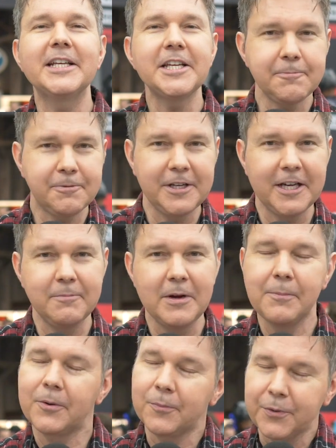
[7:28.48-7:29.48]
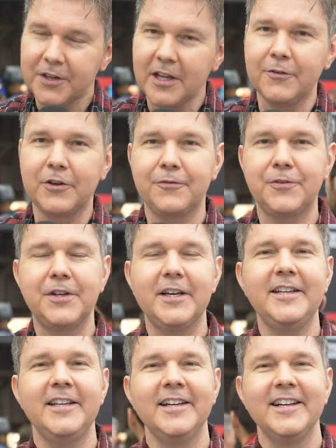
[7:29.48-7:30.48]
an EPN member, and we'd love it if you
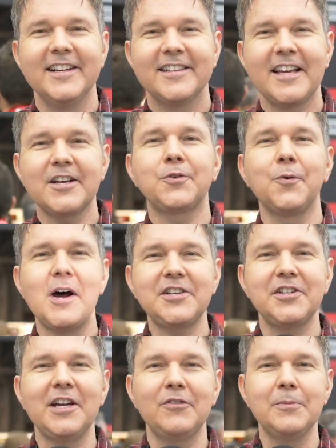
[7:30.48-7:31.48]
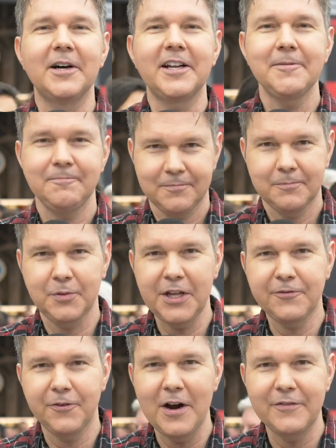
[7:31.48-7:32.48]
did. Thanks for watching, everybody.
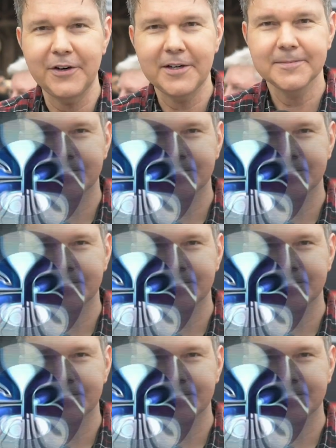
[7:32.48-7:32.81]
Play forever.